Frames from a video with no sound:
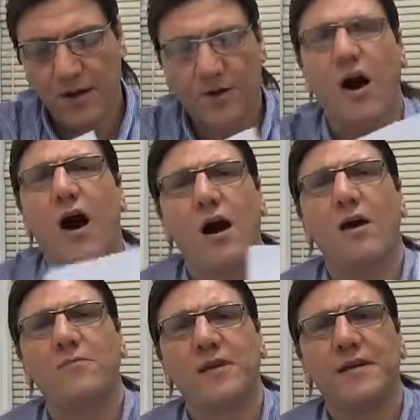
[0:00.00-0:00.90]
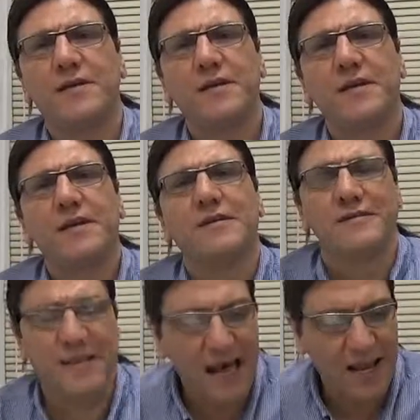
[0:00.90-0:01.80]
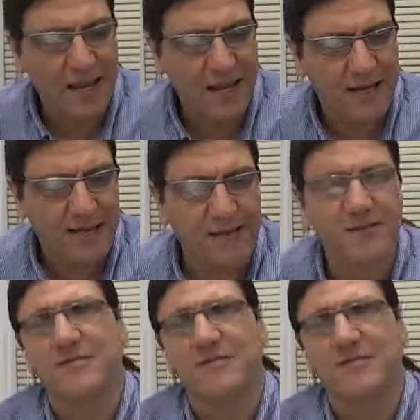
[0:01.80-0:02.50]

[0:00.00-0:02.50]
Calmly, delicately